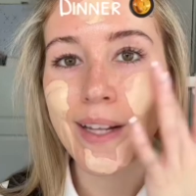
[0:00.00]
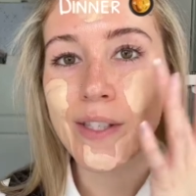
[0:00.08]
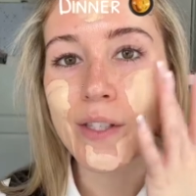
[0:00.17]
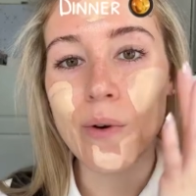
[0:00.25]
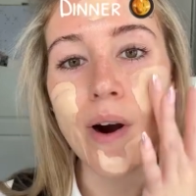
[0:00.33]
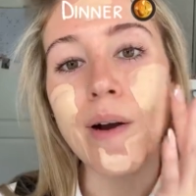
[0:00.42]

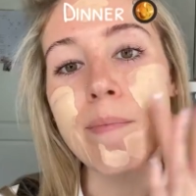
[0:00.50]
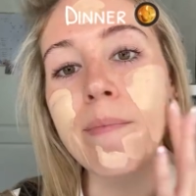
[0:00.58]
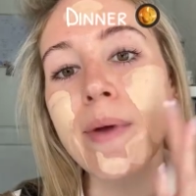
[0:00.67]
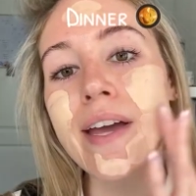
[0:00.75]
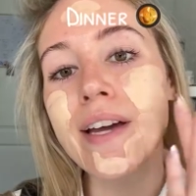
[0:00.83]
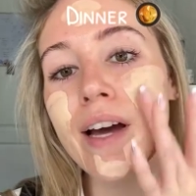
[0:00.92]
do our
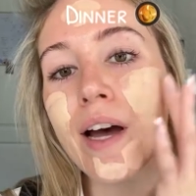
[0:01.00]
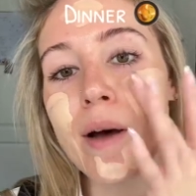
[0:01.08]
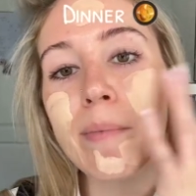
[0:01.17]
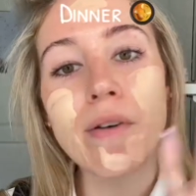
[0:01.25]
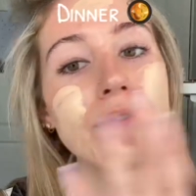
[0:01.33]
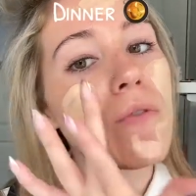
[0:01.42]

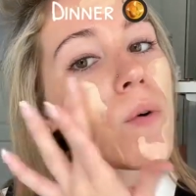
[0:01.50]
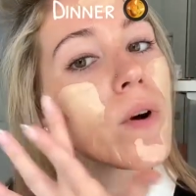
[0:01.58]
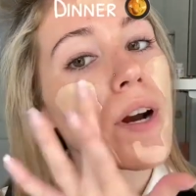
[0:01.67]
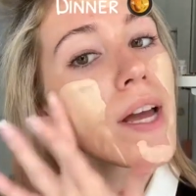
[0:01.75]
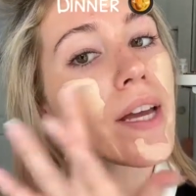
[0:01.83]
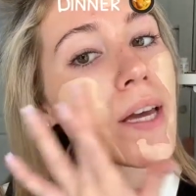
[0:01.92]
makeup for
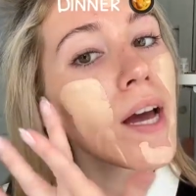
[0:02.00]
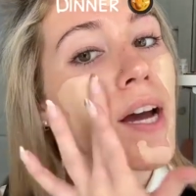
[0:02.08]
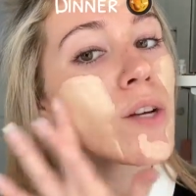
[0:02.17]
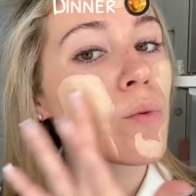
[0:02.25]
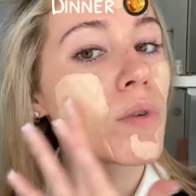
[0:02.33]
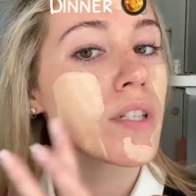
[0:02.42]
a
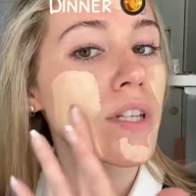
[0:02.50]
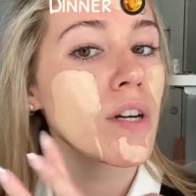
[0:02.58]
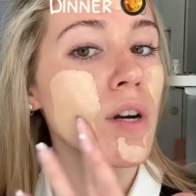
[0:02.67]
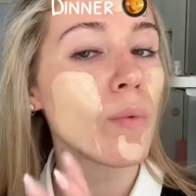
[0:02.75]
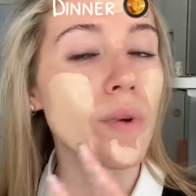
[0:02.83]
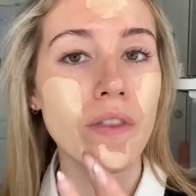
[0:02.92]
casual
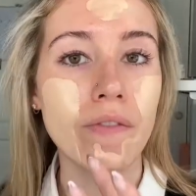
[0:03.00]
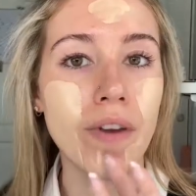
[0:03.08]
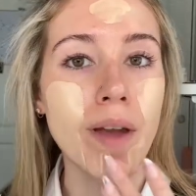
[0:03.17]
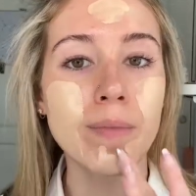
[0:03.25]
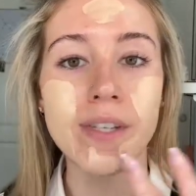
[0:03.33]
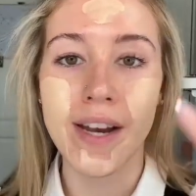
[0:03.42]
dinner with the
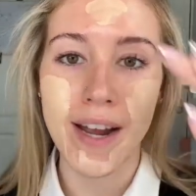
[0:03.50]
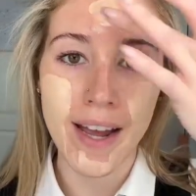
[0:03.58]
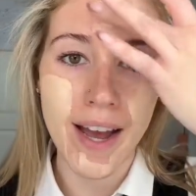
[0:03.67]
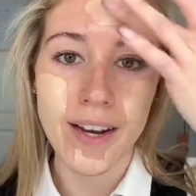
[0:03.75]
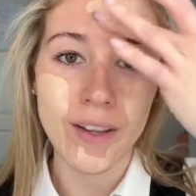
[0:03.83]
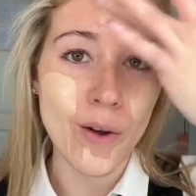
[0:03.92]
fam tonight
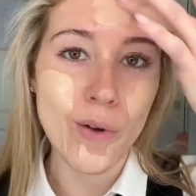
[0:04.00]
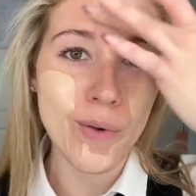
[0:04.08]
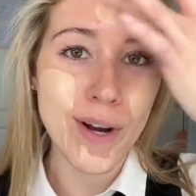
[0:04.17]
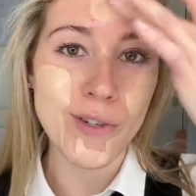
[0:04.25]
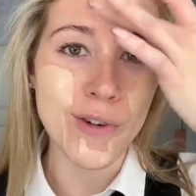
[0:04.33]
at a local restaurant.